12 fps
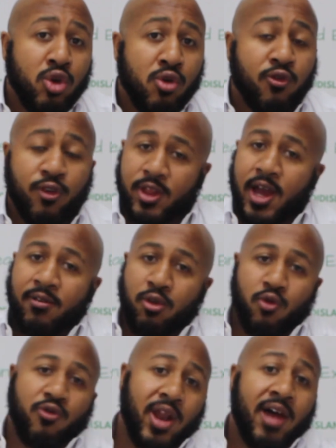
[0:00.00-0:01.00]
you for
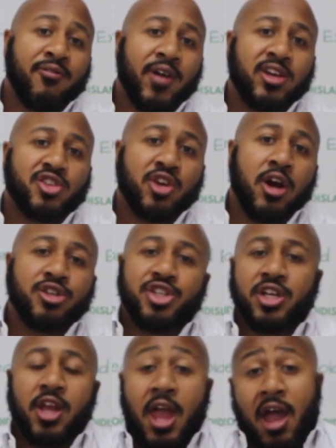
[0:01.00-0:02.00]
that fast
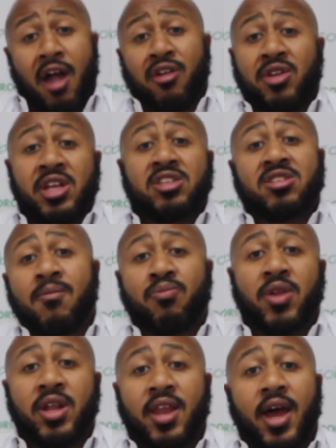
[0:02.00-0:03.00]
charging, and you need
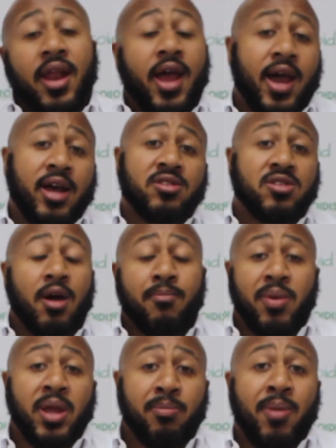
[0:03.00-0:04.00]
something that has a
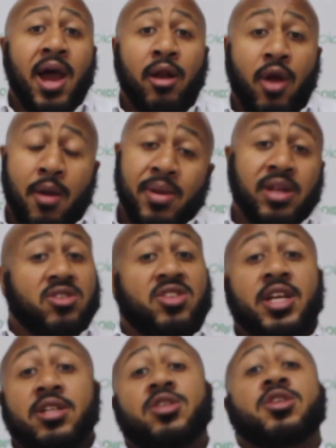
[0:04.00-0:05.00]
big battery. I mean,
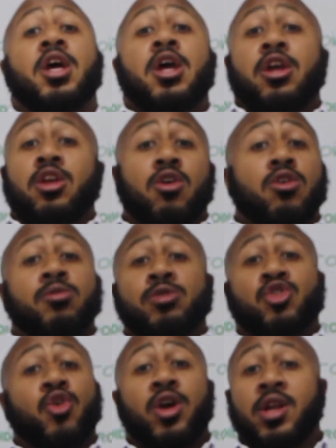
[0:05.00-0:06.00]
since, you know, the
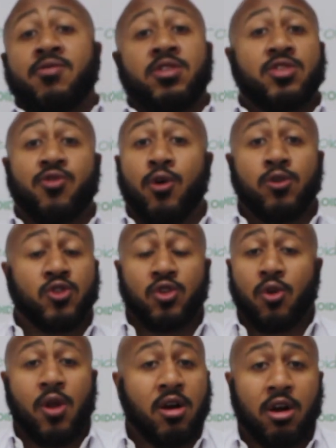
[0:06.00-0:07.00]
majority of these phones are
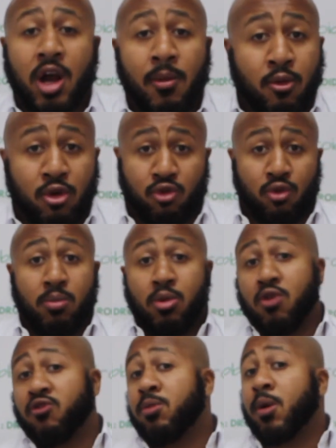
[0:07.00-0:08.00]
no longer coming with
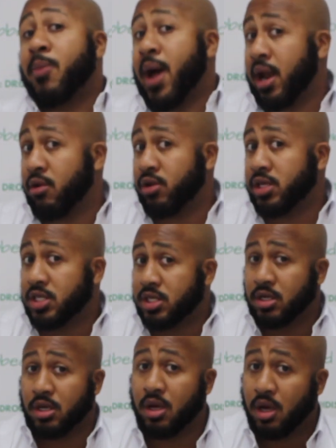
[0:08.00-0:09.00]
removable batteries,